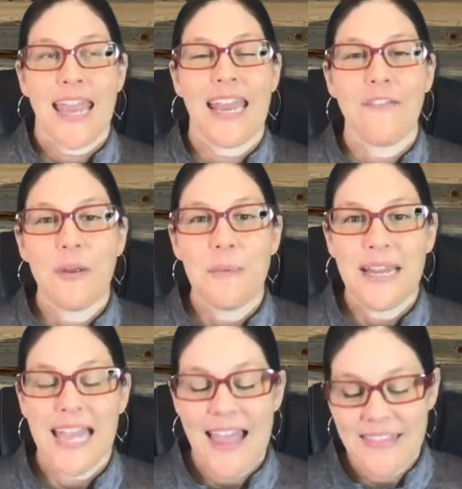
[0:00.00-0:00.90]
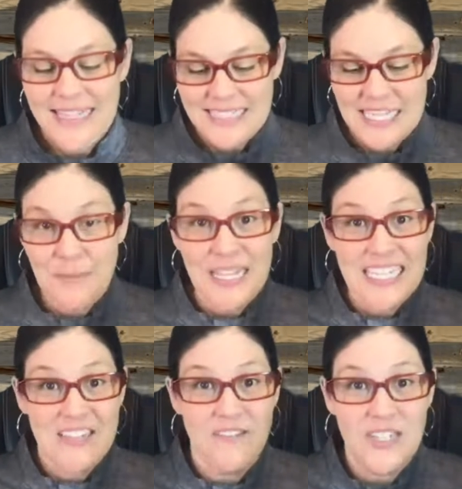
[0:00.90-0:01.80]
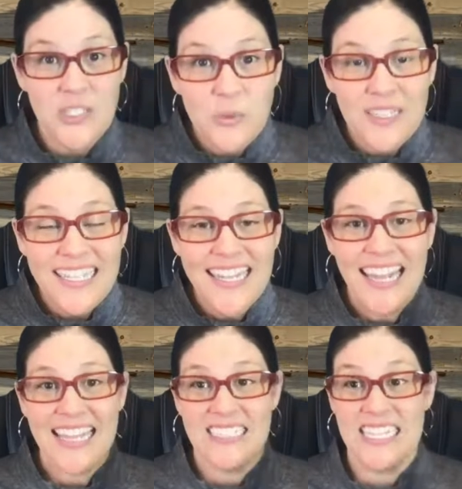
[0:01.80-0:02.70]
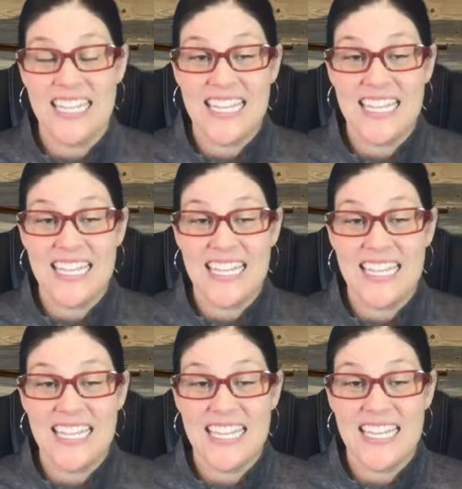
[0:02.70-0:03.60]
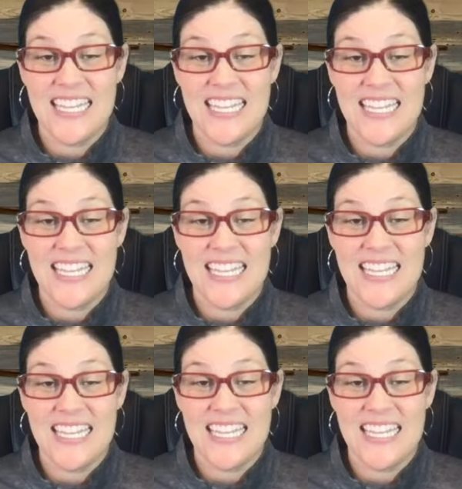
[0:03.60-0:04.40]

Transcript: And everybody on that team individually and together as a unit